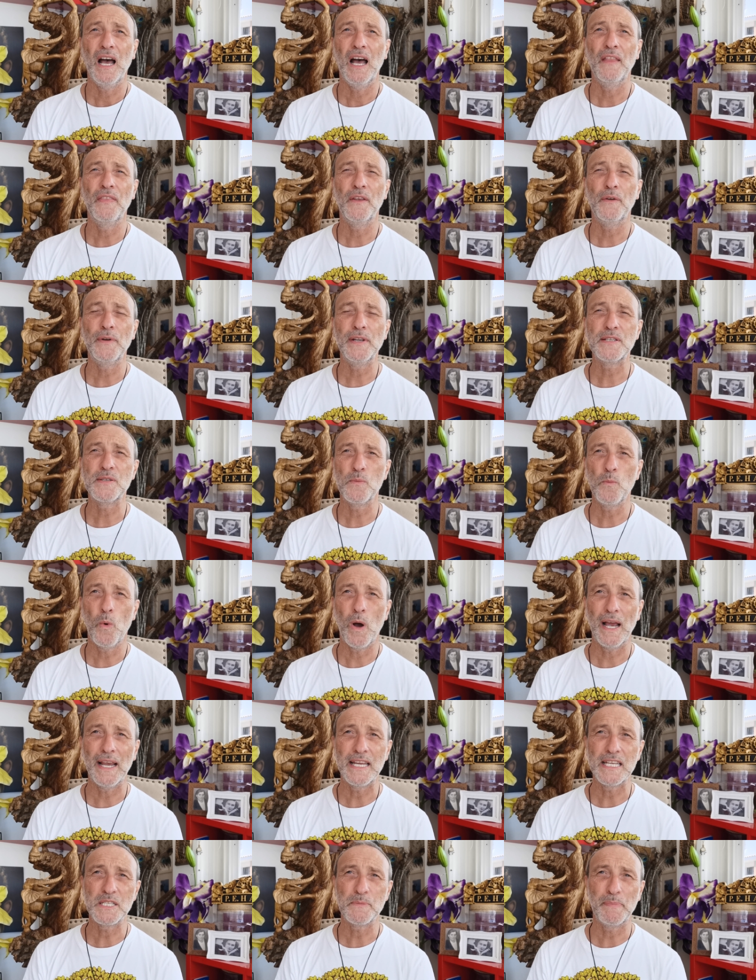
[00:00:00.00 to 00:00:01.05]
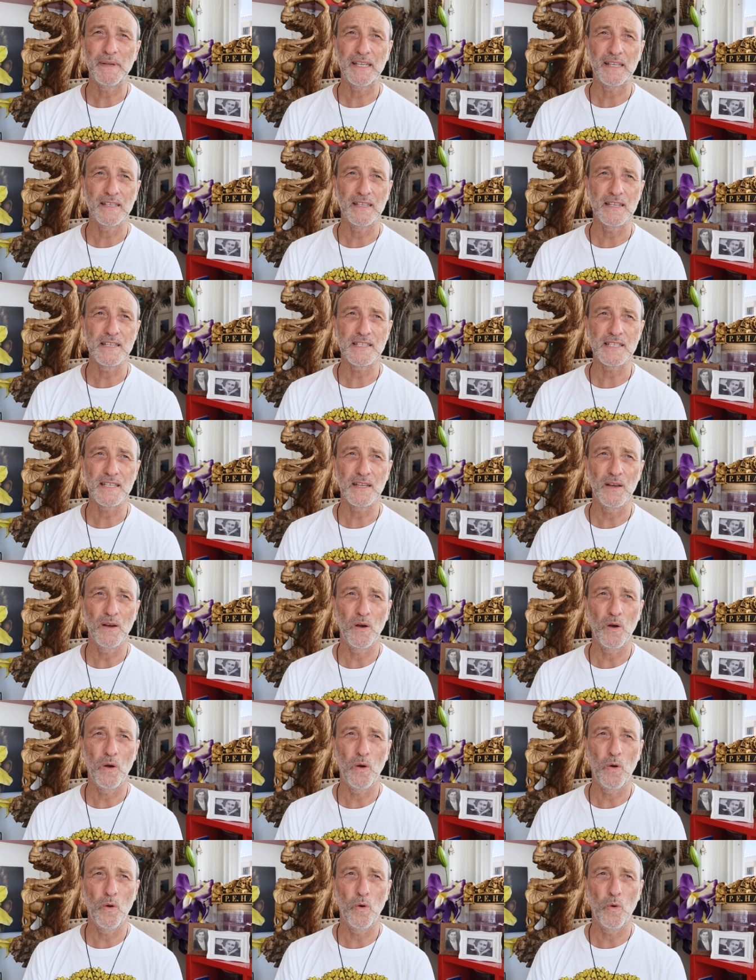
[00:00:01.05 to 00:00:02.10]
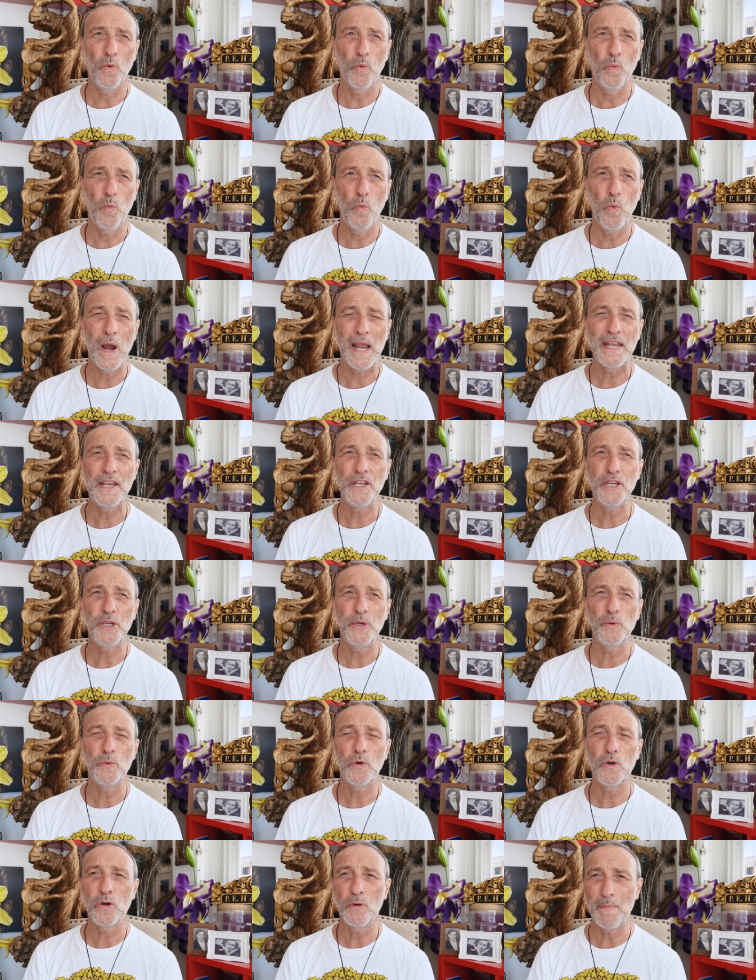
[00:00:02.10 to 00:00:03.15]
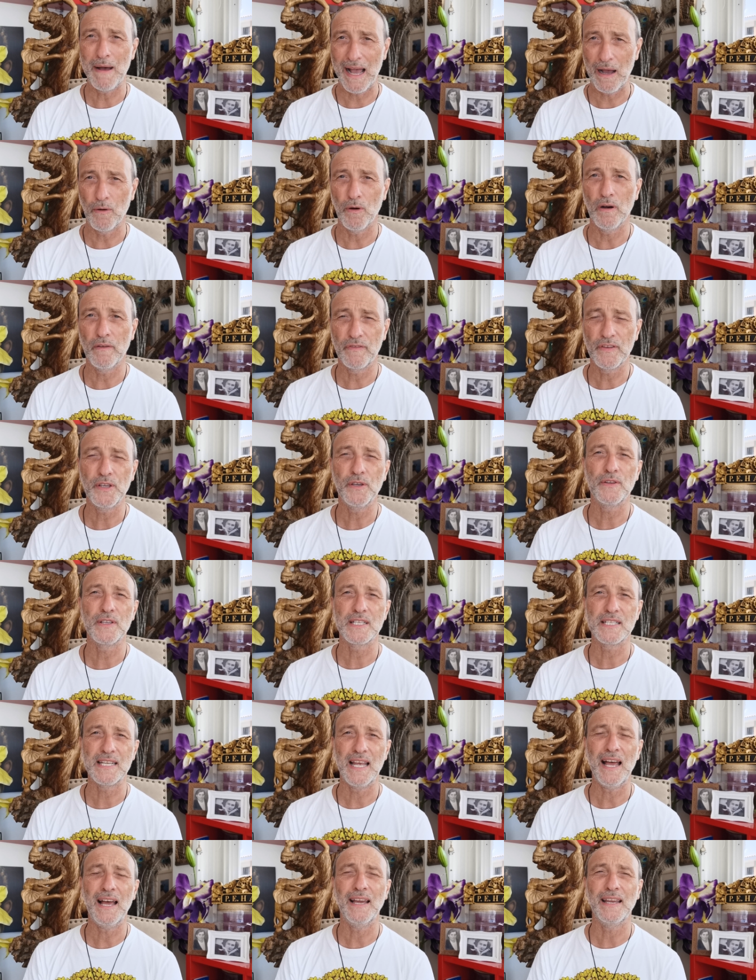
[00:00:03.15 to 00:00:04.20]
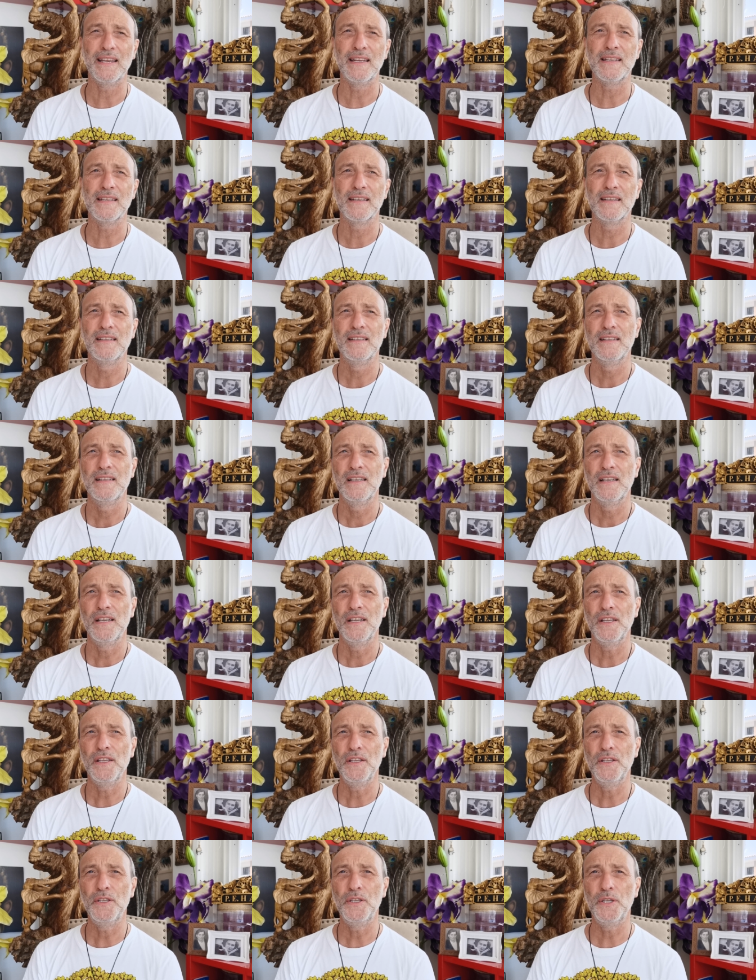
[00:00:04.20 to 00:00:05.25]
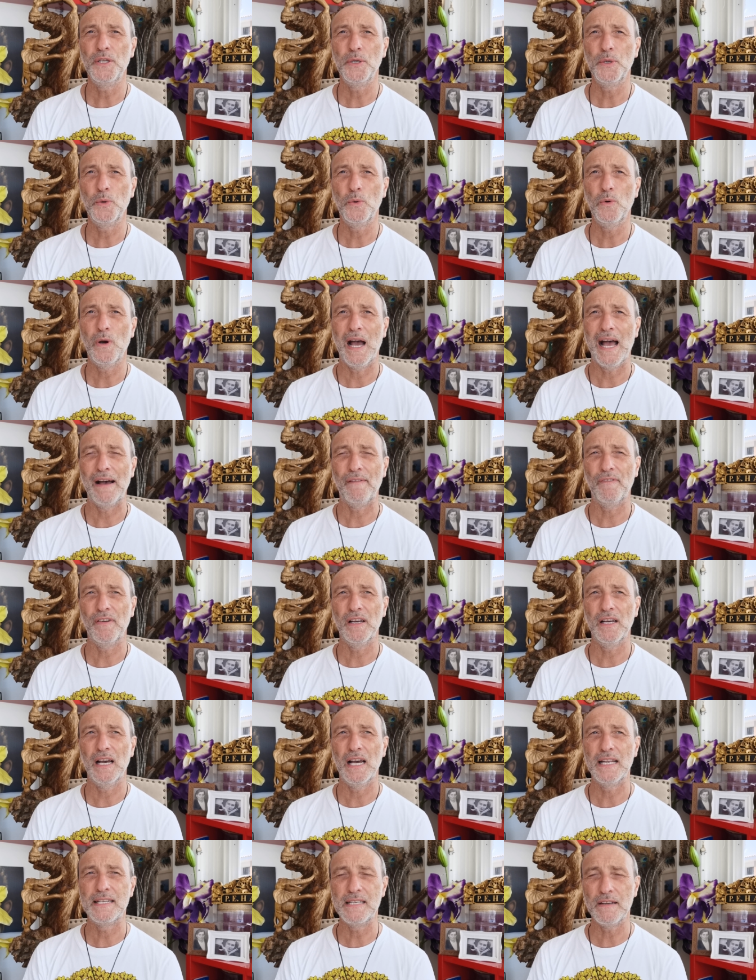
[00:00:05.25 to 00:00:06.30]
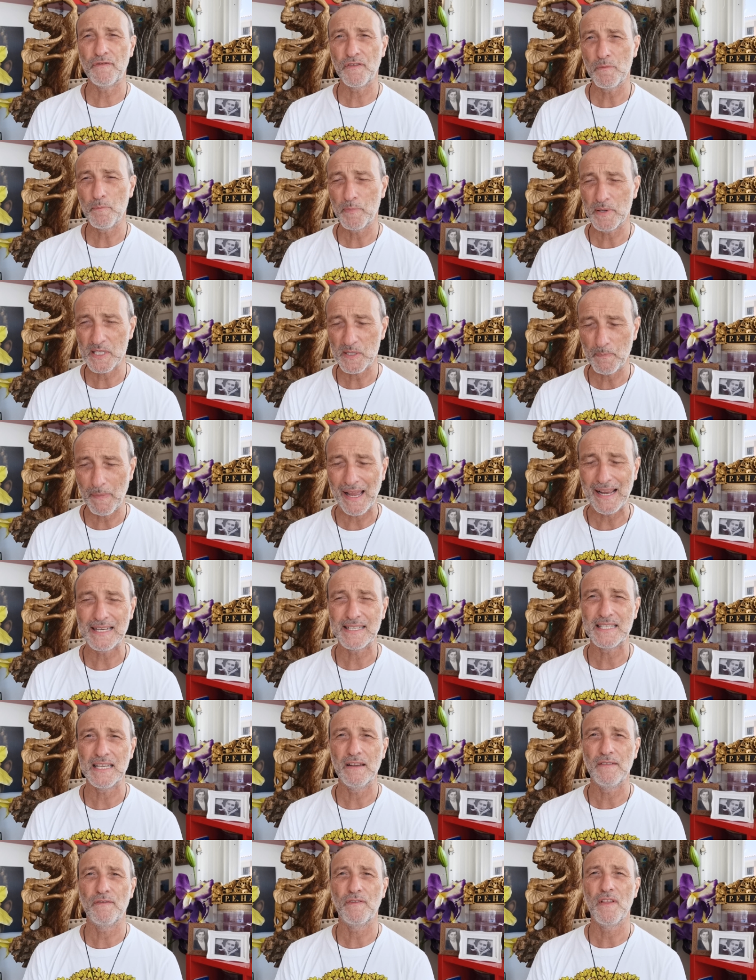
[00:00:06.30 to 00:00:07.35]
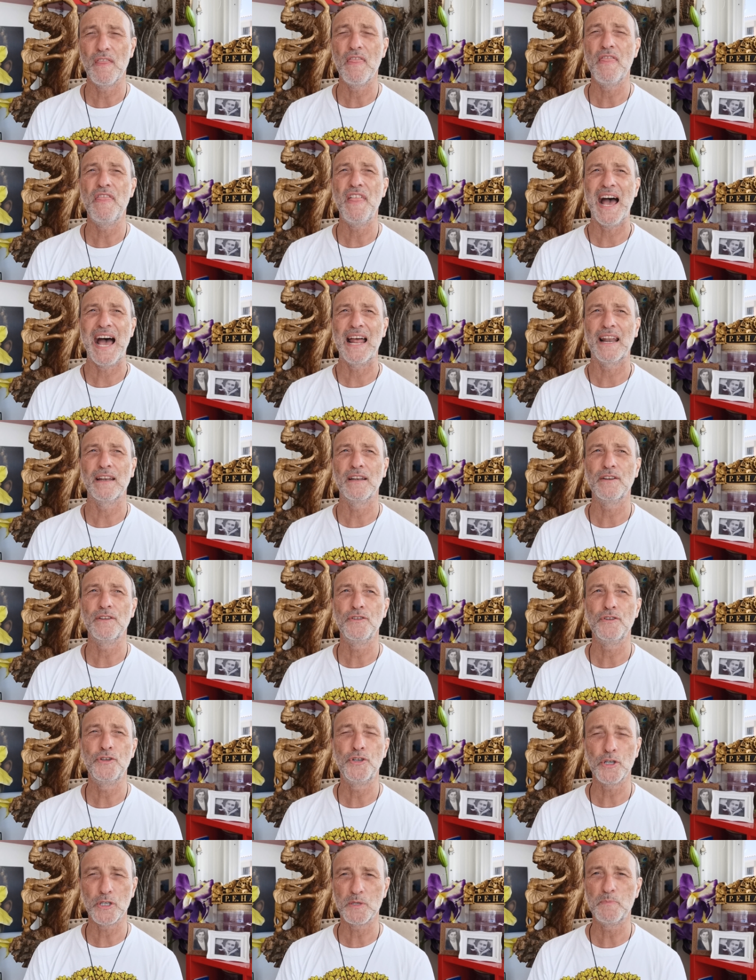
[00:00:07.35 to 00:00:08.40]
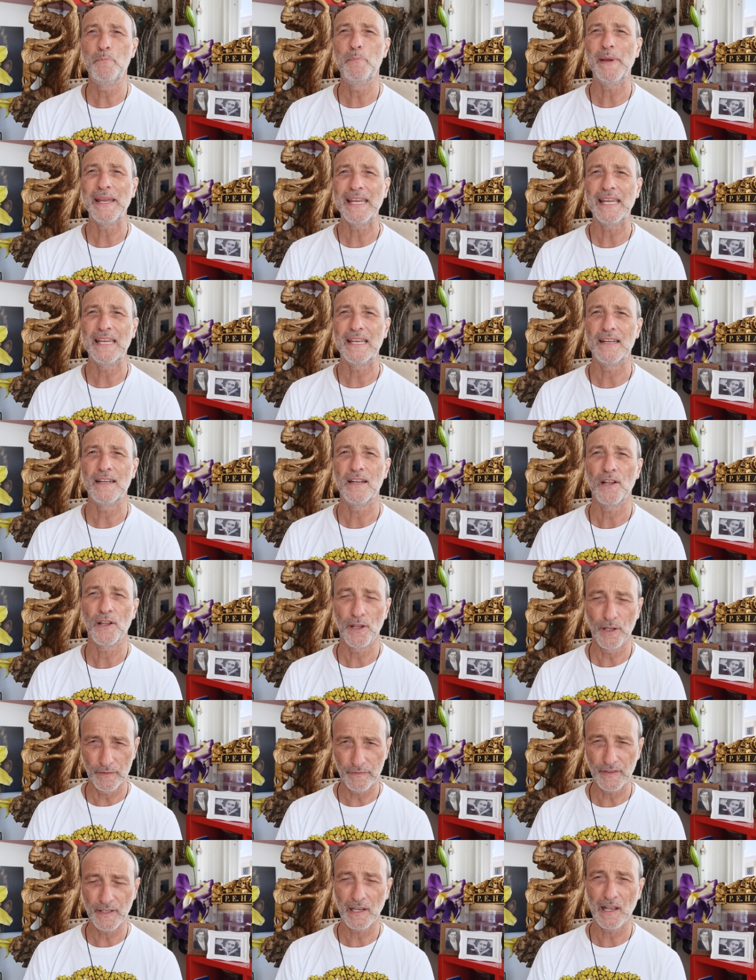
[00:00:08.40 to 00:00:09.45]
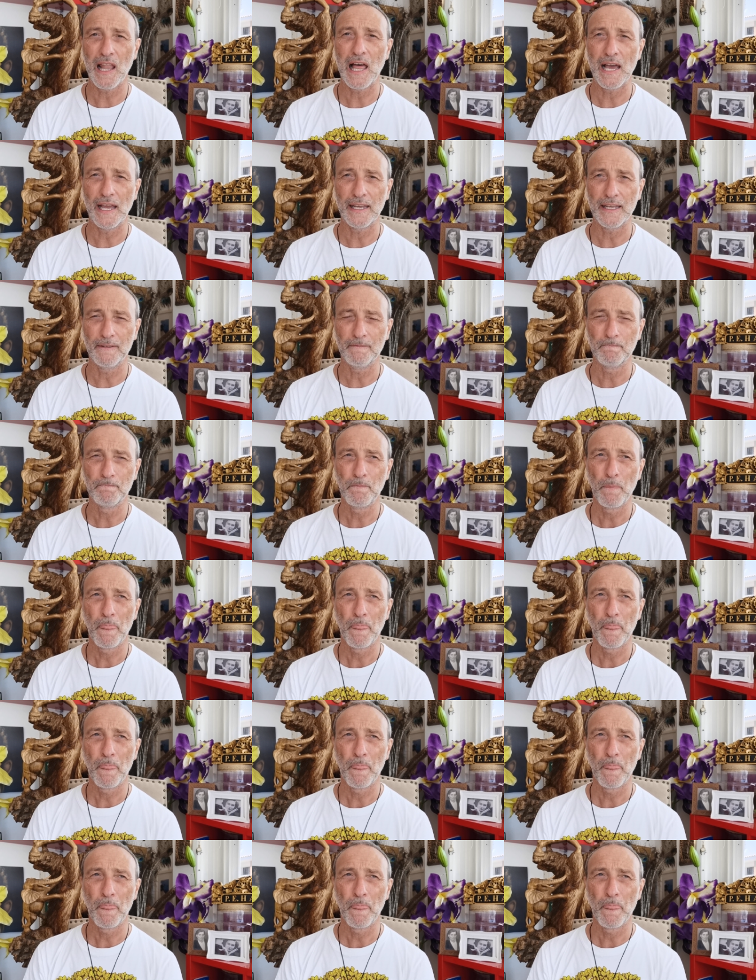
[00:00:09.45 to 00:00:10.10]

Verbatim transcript: And the reason why is because when you come out of the other side, you have a, a different perspective than just being love and light.